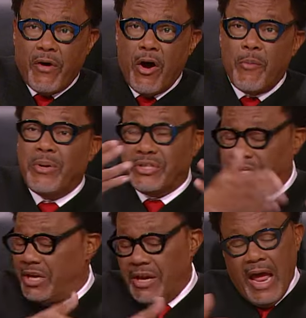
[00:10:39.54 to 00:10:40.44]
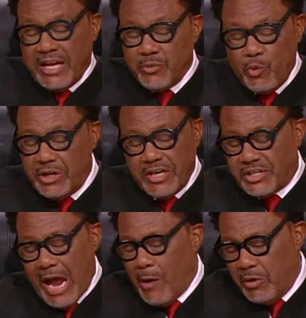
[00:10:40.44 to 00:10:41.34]
for her, but she
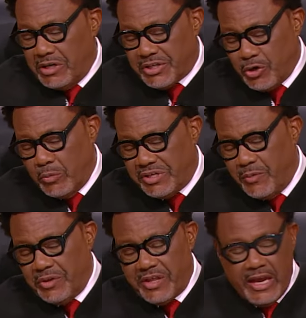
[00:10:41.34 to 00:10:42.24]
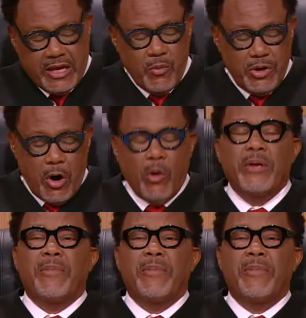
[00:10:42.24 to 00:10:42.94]
wouldn't. I wouldn't assume she would think it would only